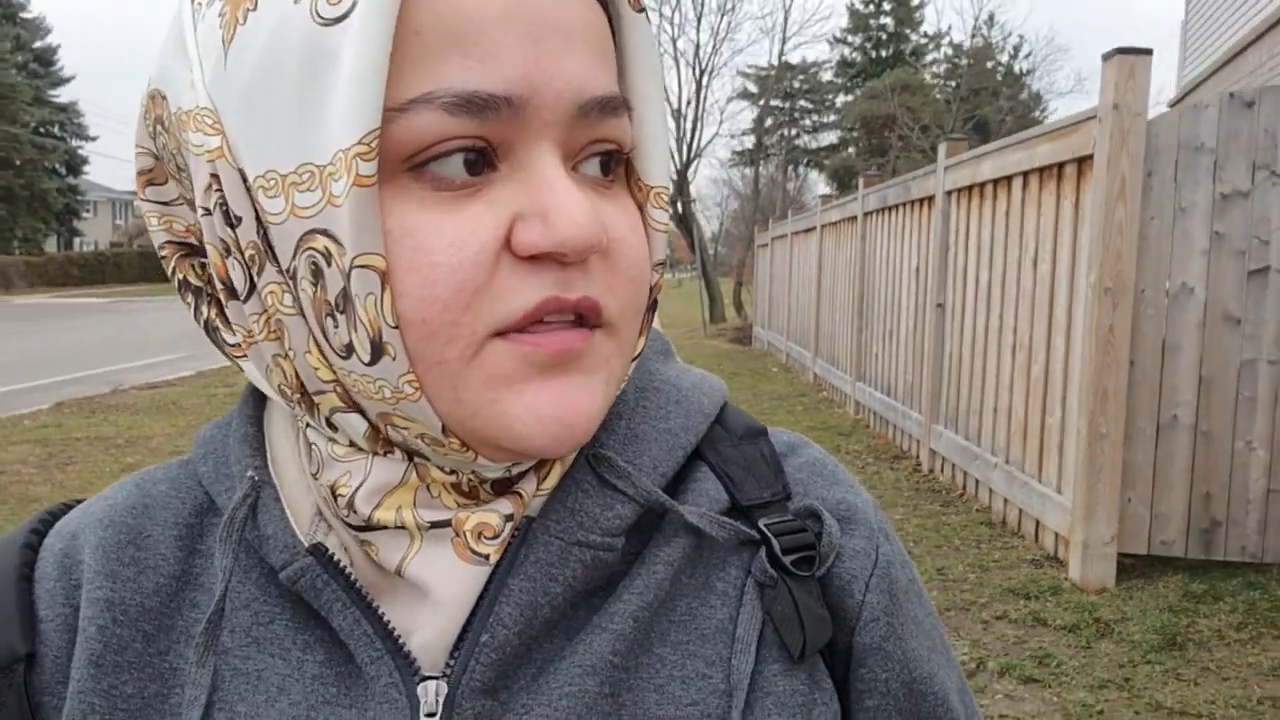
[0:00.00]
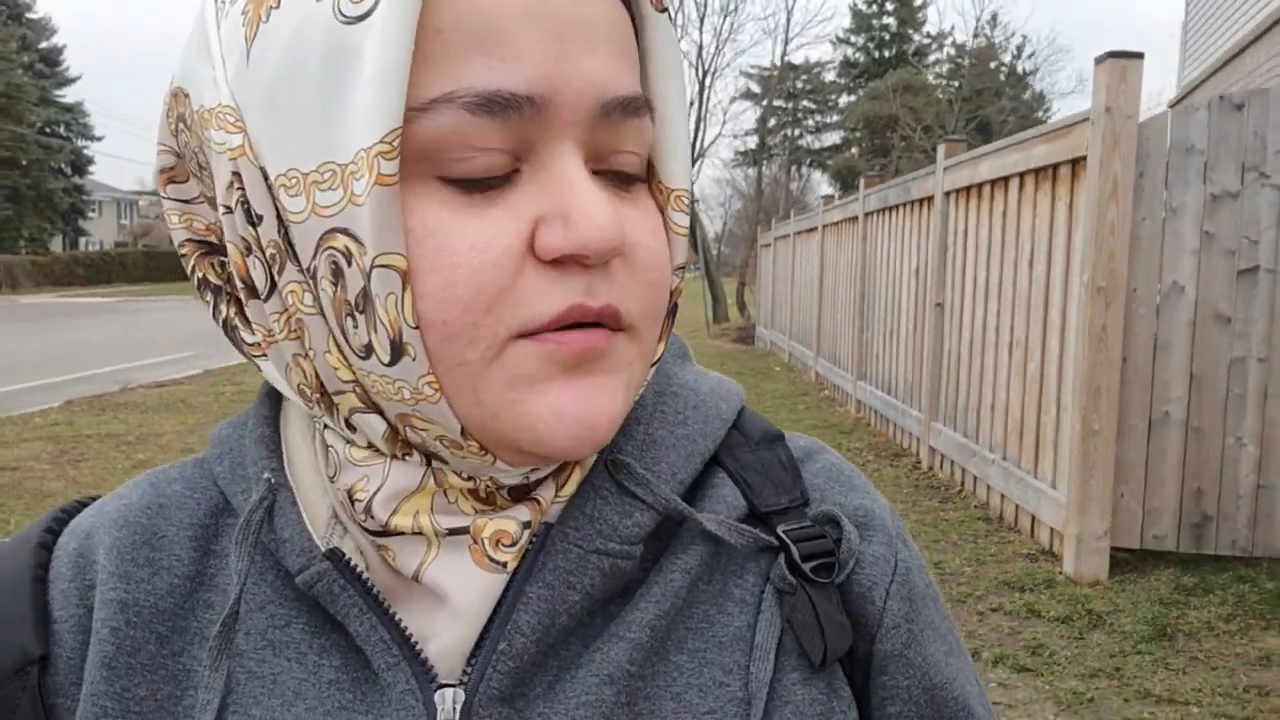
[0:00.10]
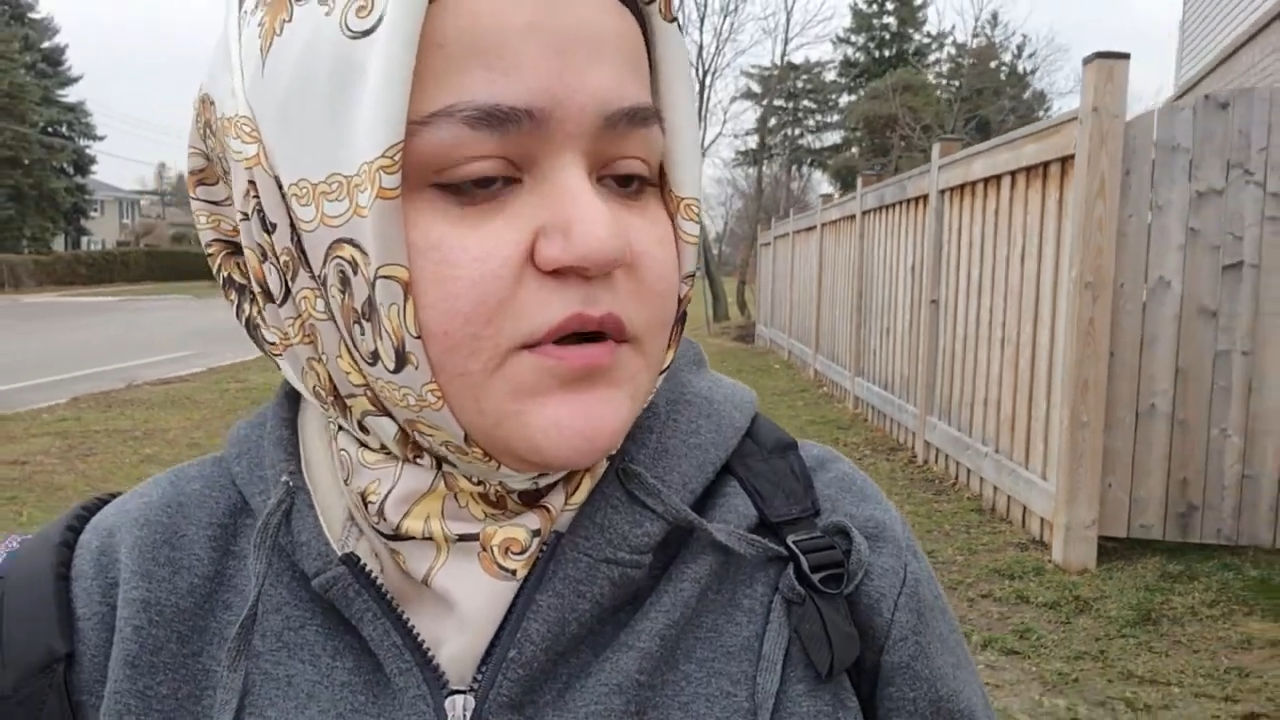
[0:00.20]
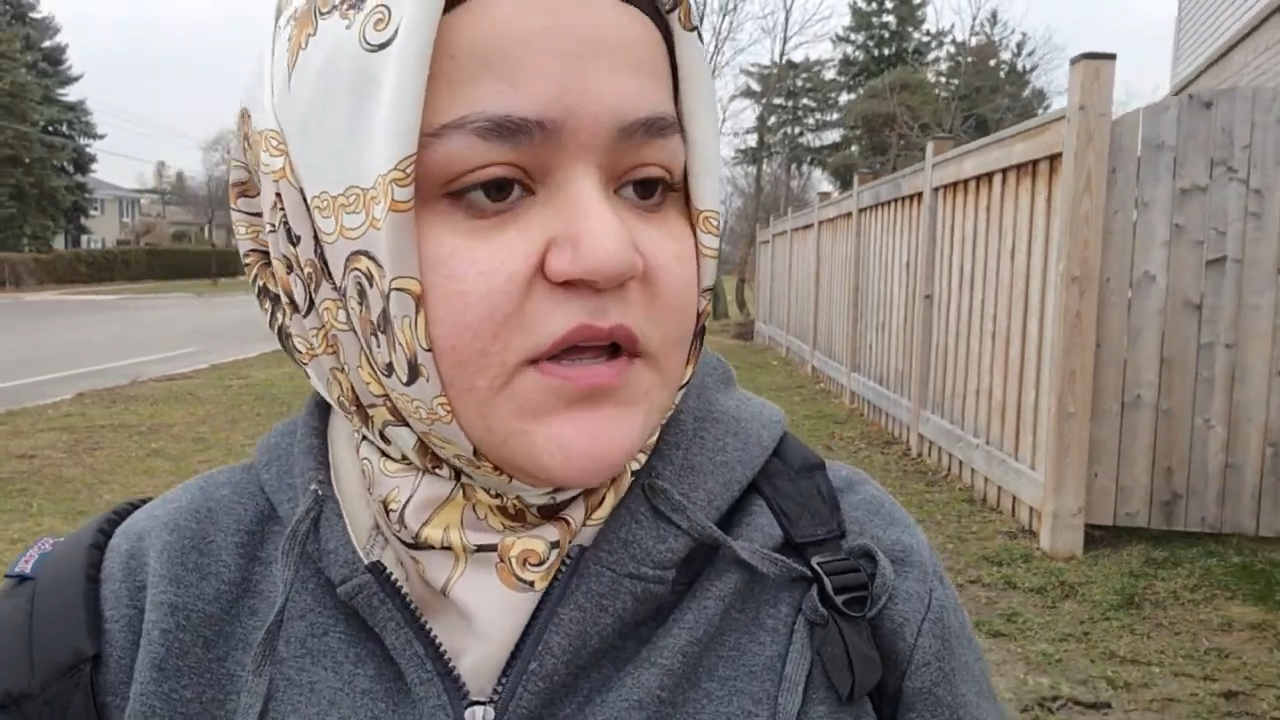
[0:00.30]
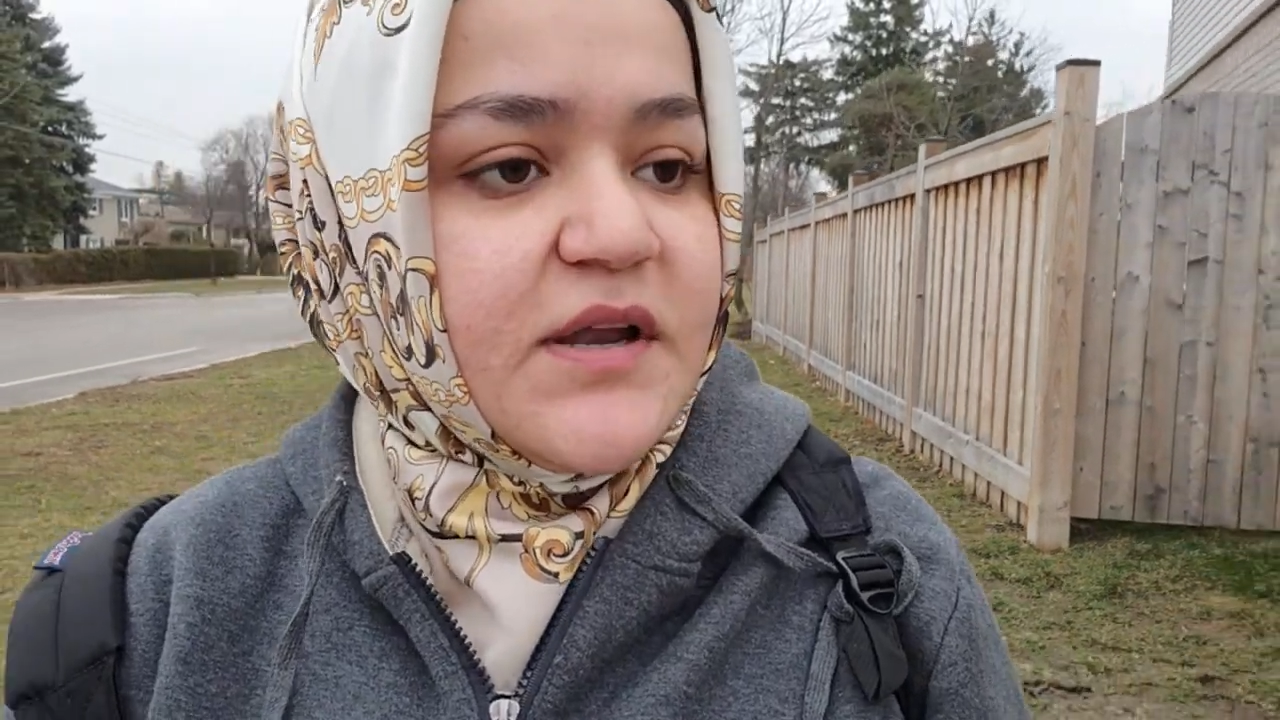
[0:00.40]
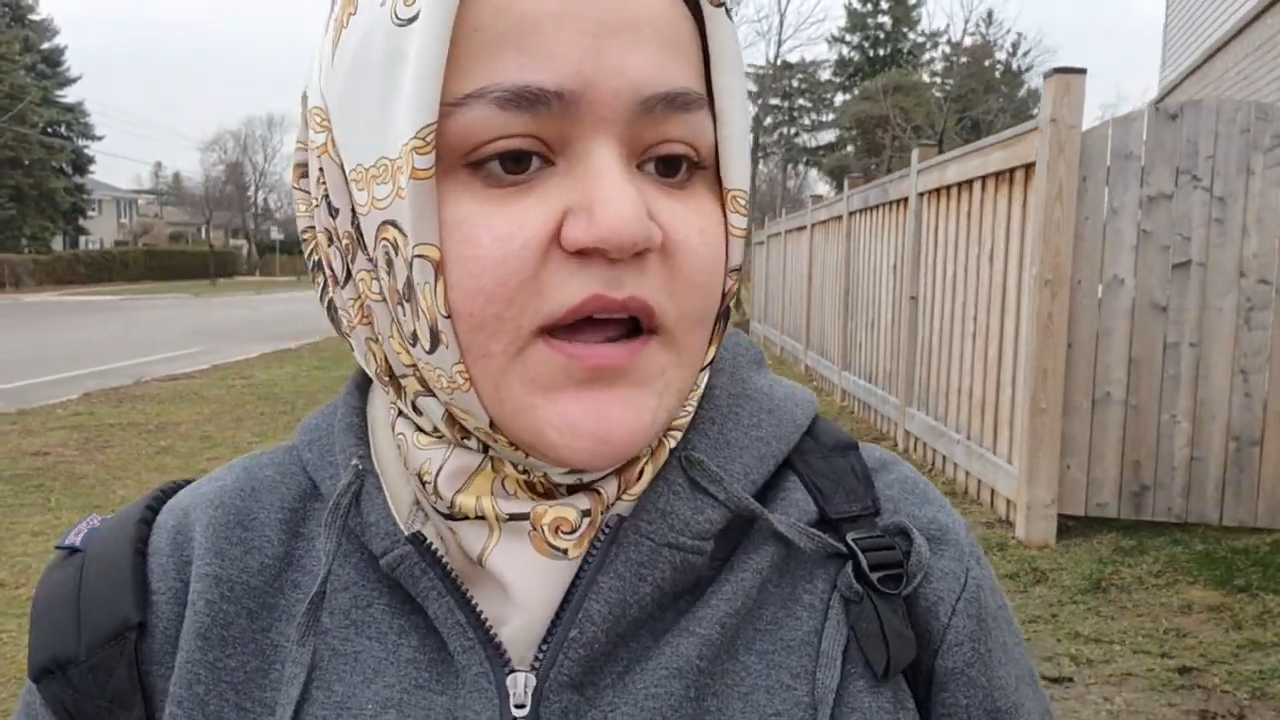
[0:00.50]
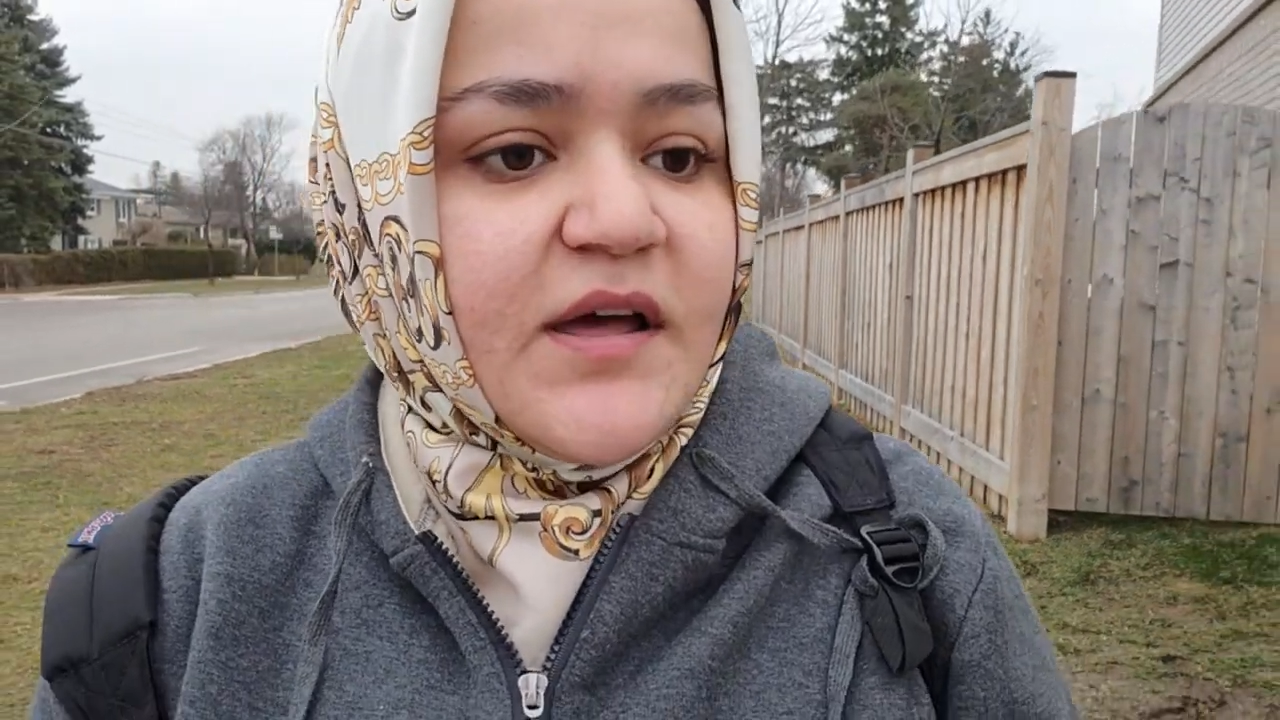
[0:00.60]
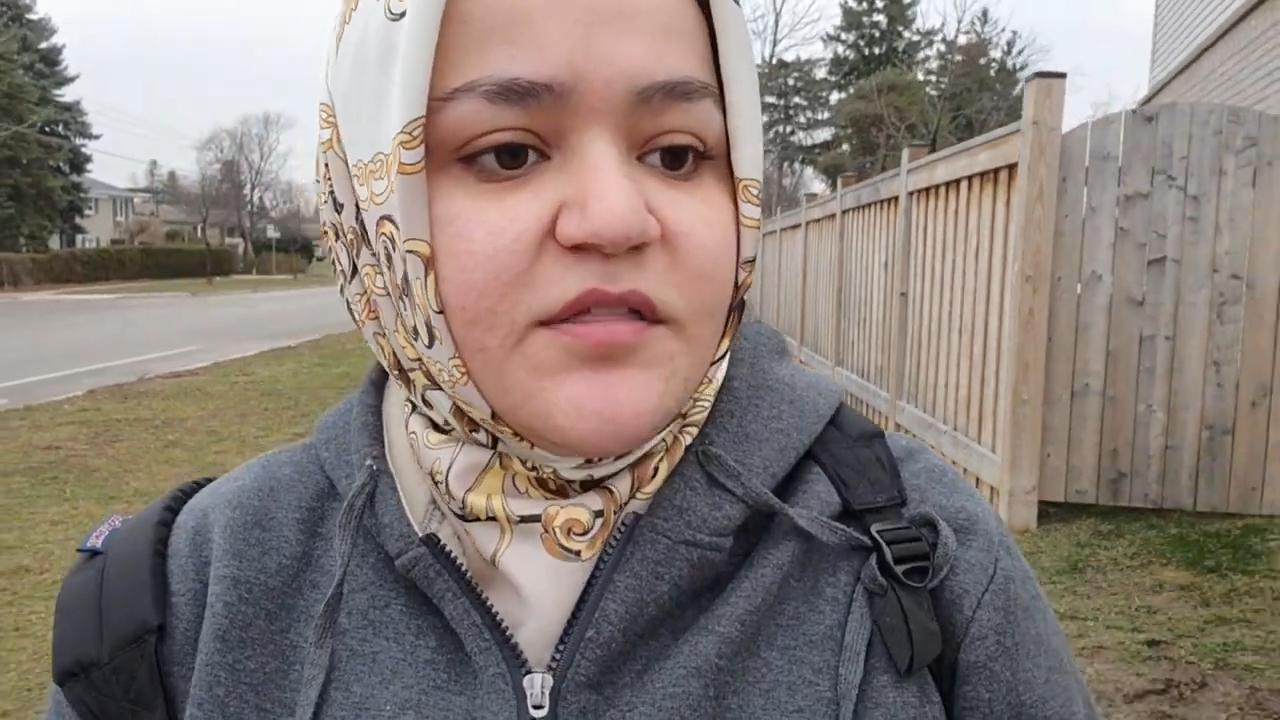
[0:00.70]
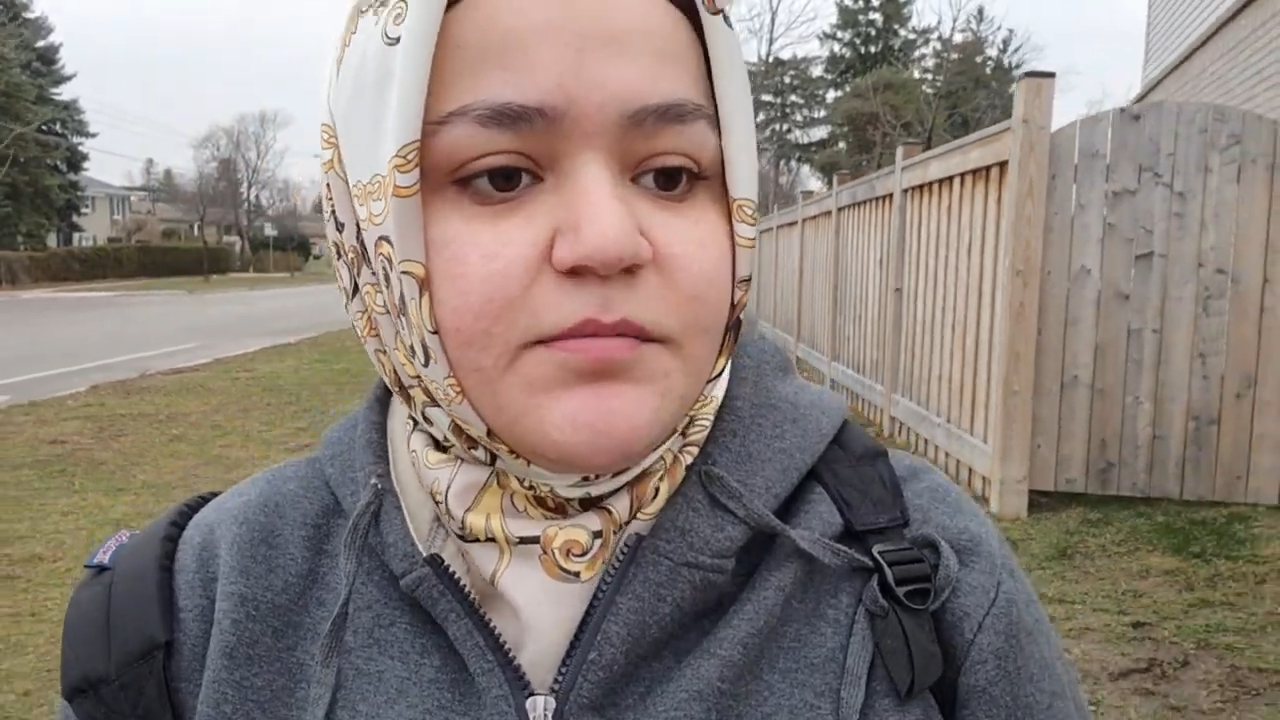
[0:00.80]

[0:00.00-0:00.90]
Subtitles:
It has